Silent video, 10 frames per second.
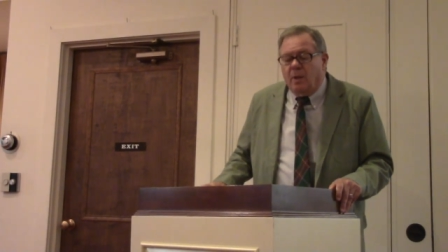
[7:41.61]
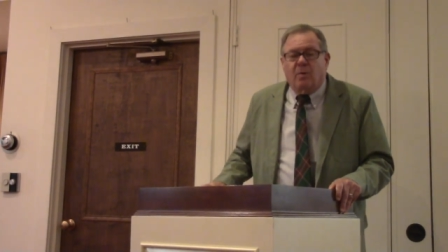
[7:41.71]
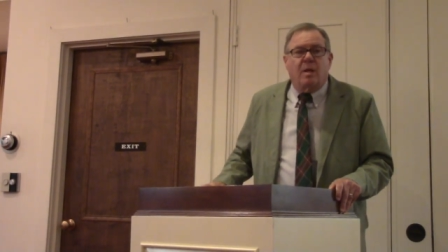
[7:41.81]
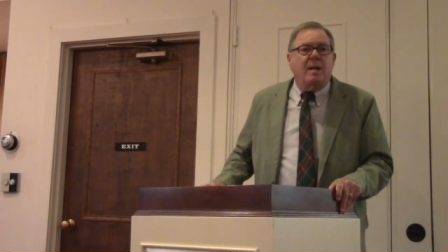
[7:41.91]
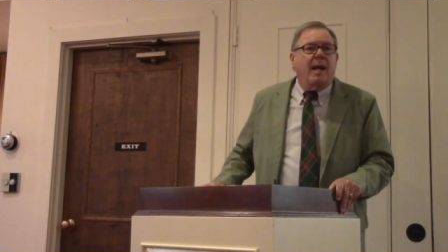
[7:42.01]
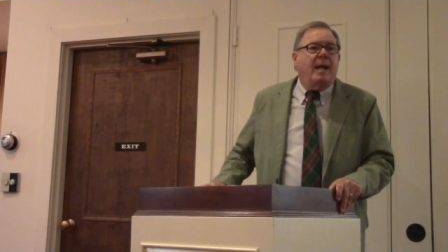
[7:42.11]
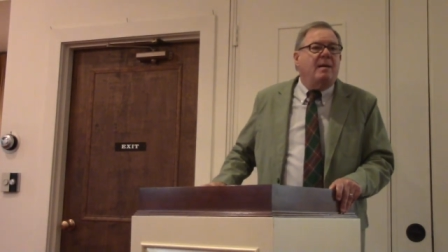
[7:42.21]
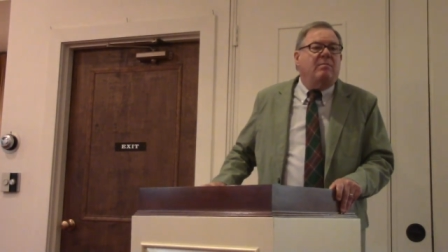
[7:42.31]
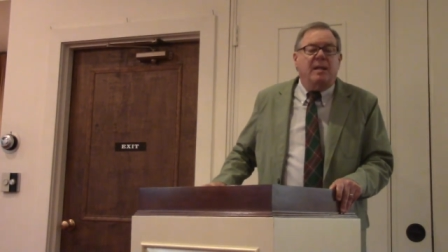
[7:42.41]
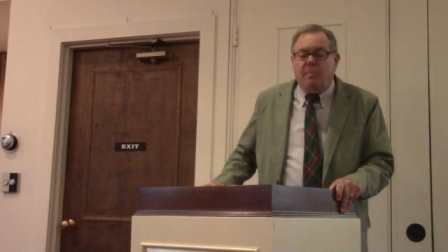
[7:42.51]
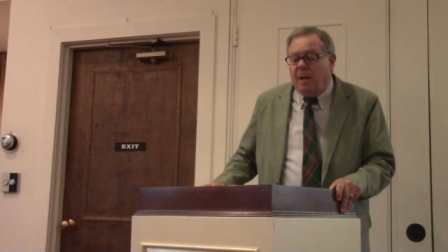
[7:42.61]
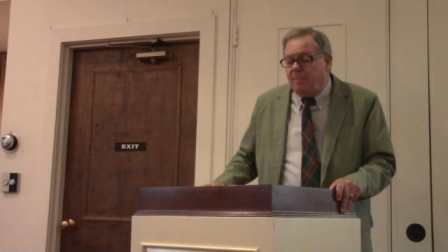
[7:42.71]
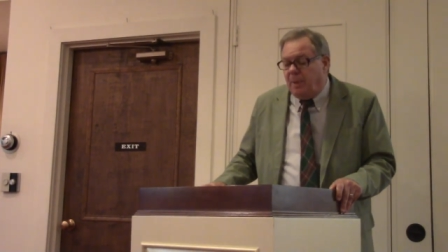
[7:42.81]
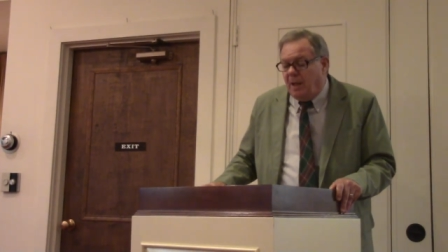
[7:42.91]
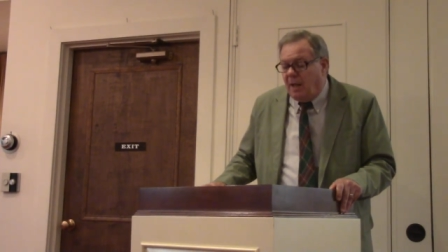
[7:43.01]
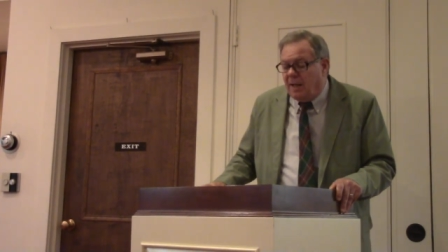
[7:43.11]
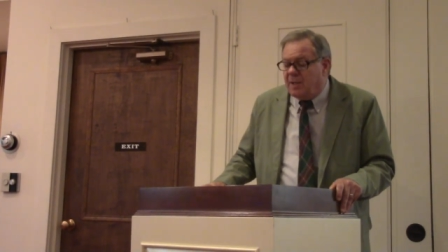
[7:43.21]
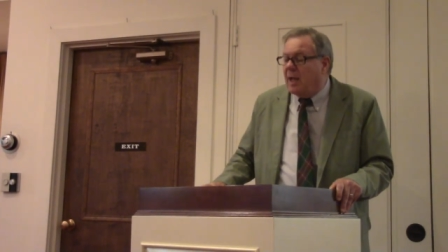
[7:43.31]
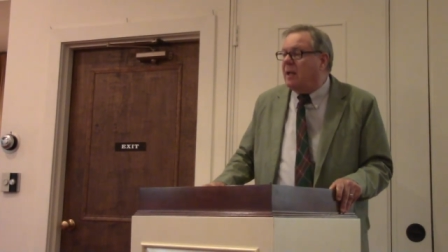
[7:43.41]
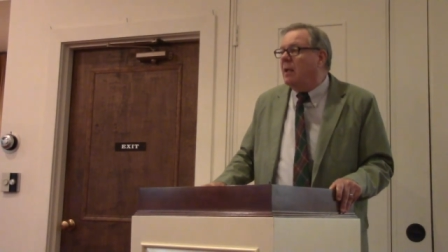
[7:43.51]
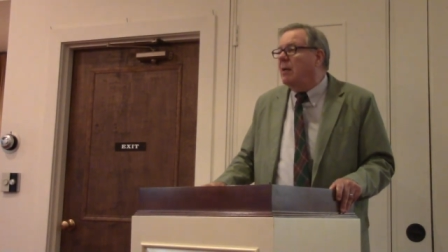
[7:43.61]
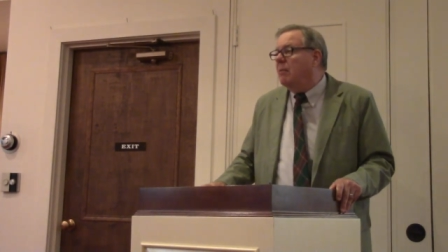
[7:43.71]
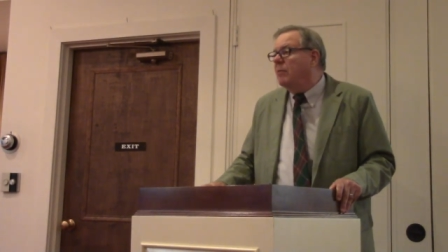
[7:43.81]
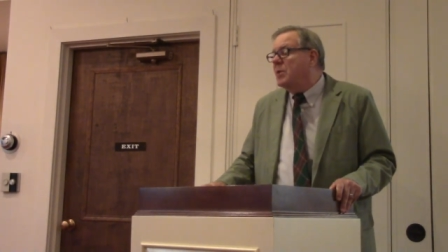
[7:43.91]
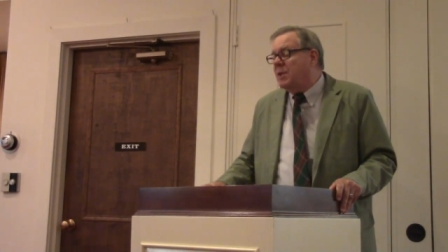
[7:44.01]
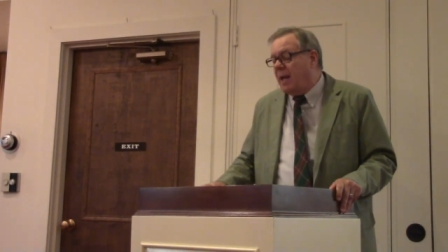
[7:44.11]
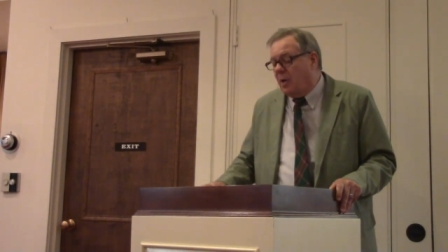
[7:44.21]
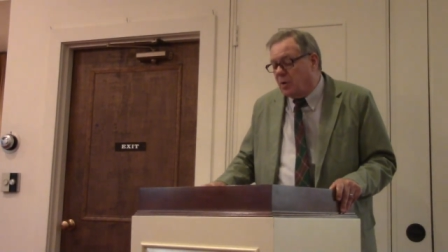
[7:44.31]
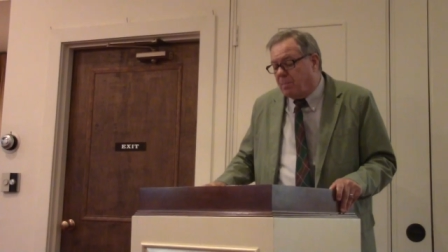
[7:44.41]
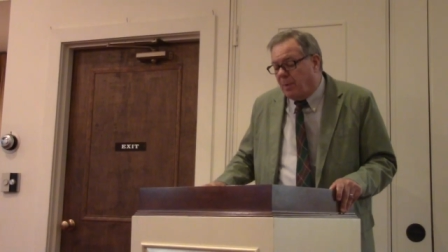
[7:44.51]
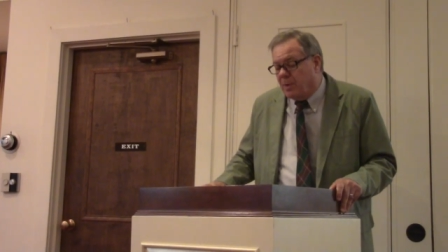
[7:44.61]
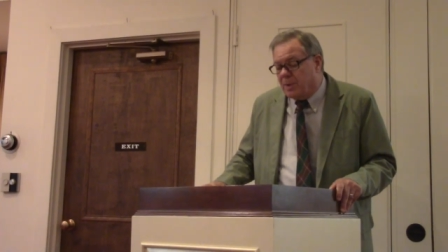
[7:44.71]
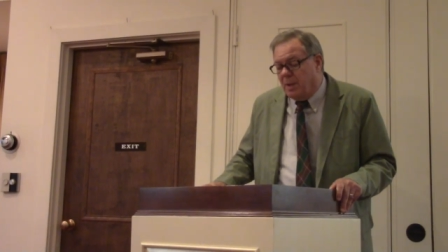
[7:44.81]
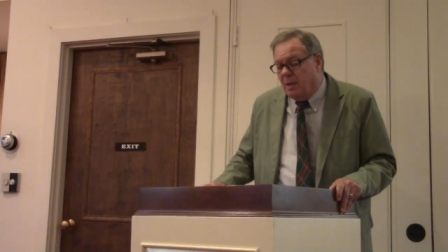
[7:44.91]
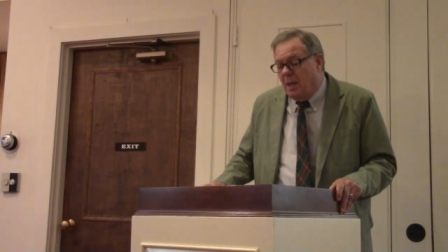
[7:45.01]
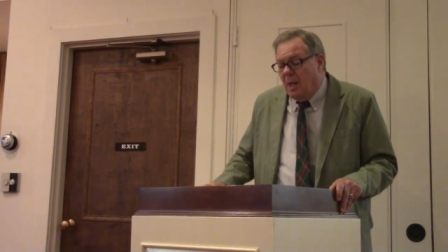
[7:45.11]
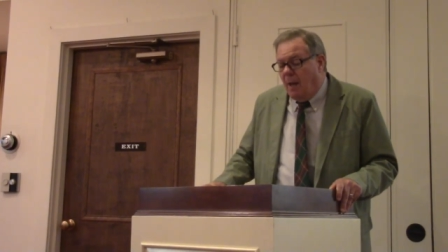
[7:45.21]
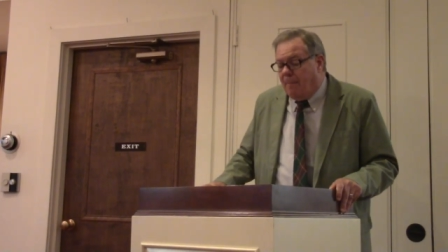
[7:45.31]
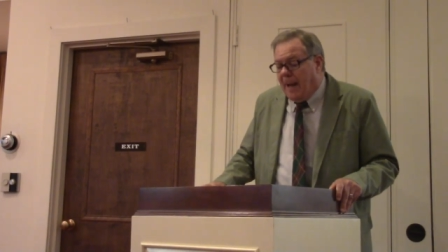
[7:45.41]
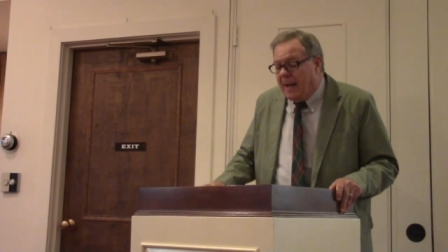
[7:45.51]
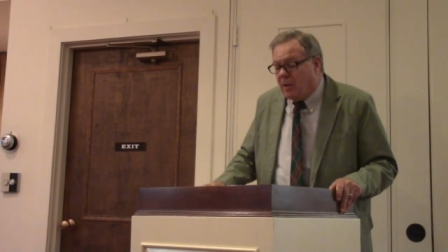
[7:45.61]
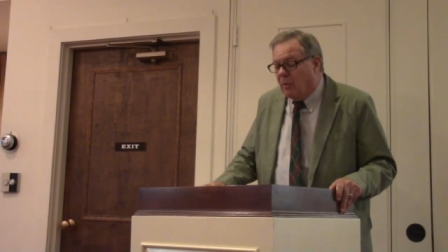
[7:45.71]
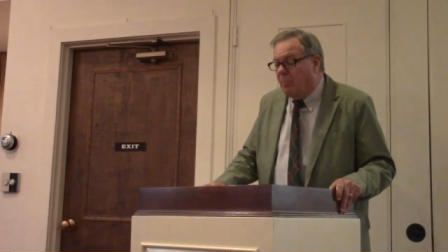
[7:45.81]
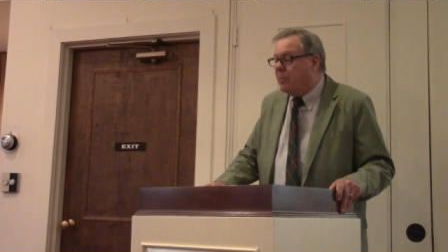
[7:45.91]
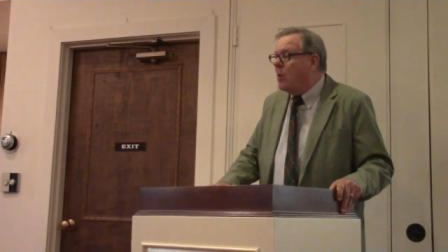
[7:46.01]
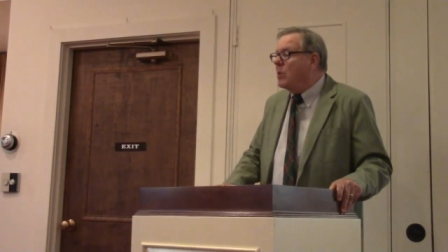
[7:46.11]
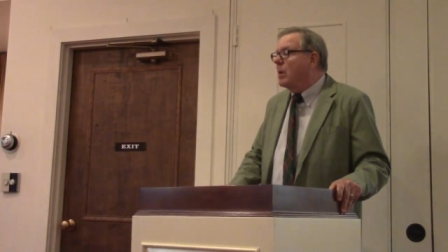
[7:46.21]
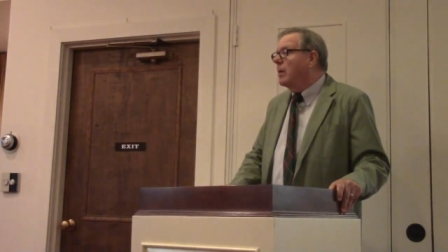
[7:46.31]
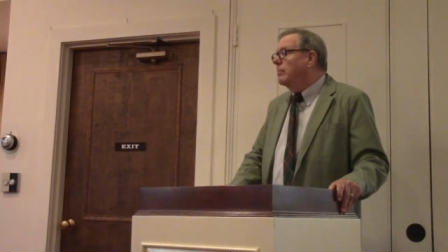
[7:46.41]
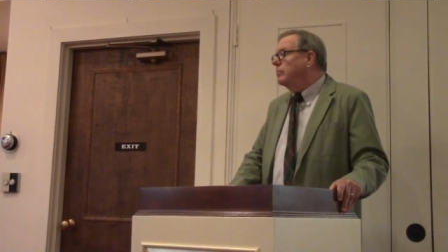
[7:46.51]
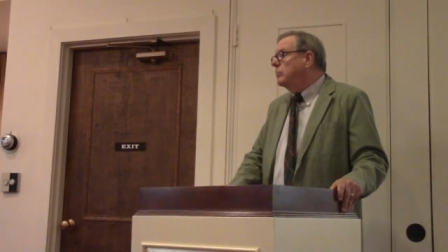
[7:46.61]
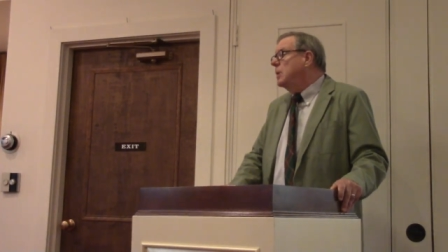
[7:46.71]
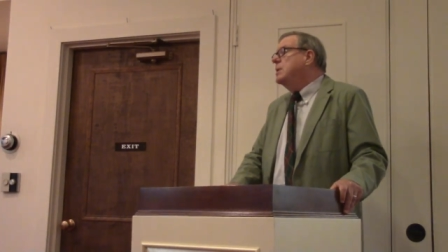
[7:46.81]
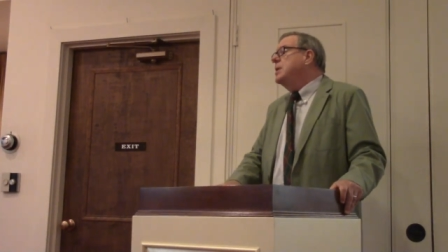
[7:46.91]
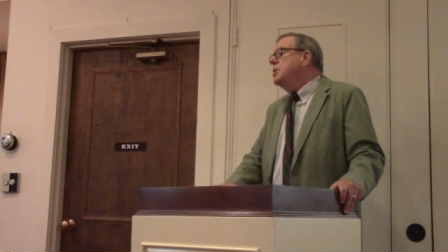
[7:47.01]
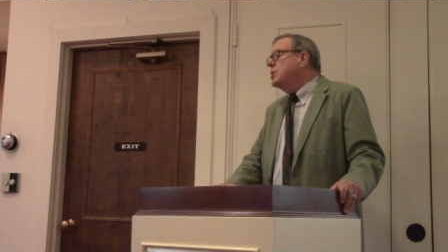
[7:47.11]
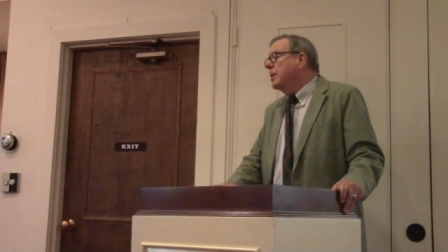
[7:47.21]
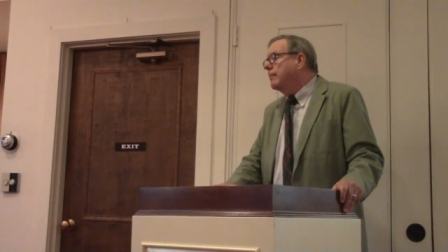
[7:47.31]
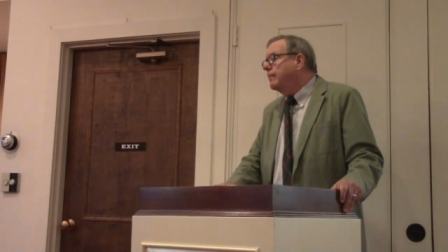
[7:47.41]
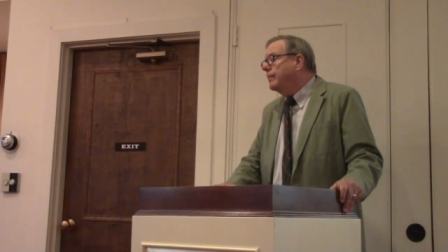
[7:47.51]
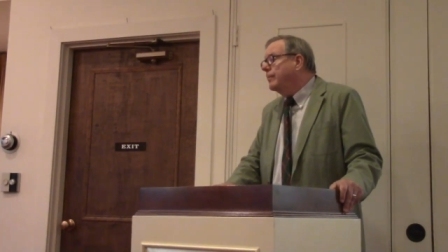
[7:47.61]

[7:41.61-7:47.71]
You know, today he might be an executive, a salesperson, a banker, a broker, a teacher.